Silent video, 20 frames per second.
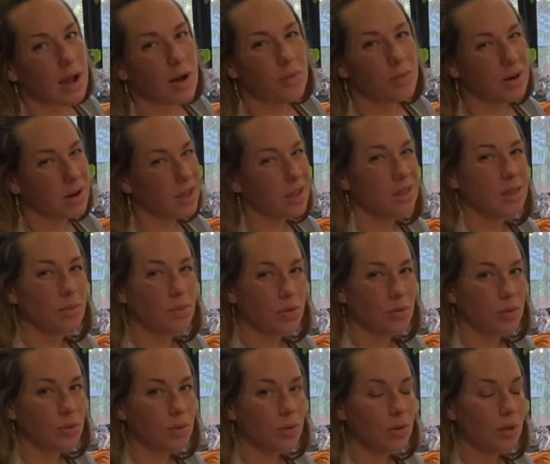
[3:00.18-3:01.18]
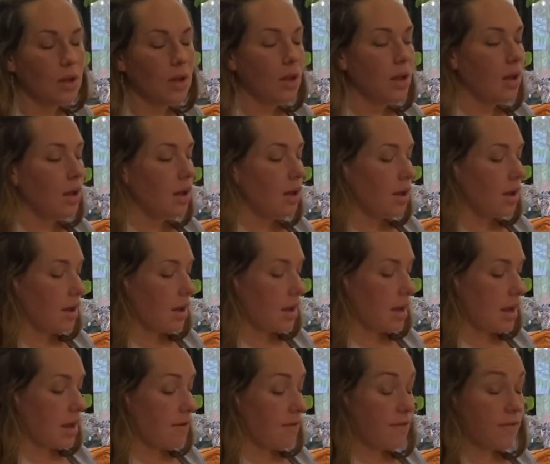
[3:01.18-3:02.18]
want to get in the pool.
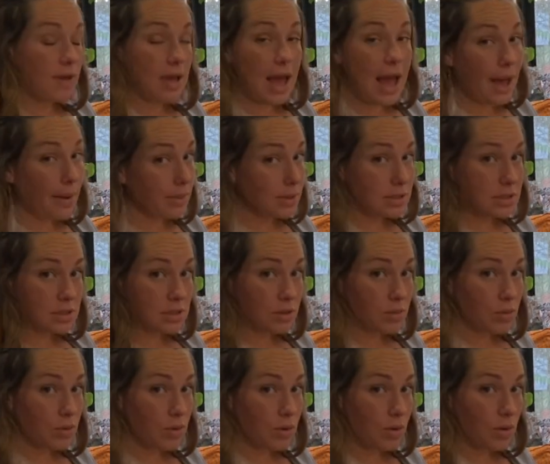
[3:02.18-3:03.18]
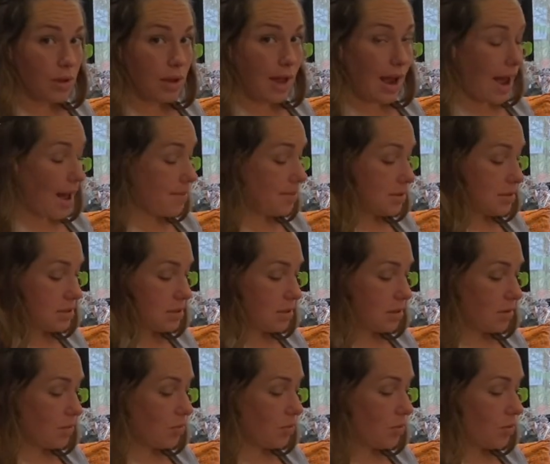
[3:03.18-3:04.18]
If it happens in the pool, it happens in the
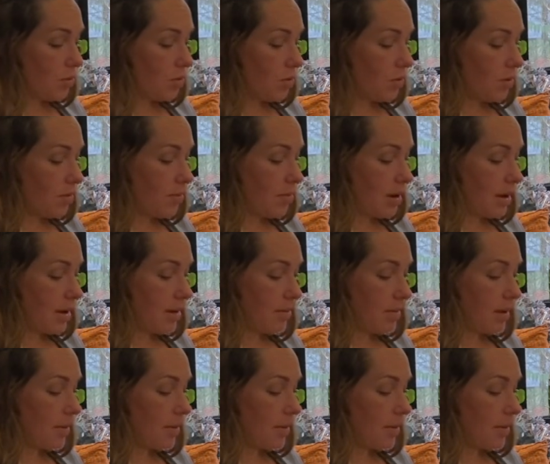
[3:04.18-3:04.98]
pool, but my